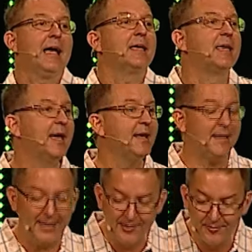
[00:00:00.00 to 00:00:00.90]
Get
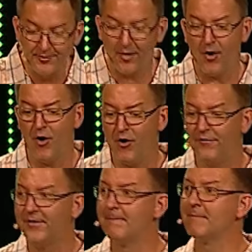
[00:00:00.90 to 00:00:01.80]

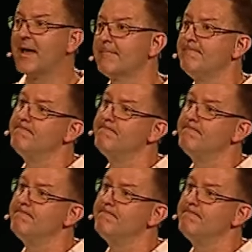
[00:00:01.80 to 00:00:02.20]
involved, like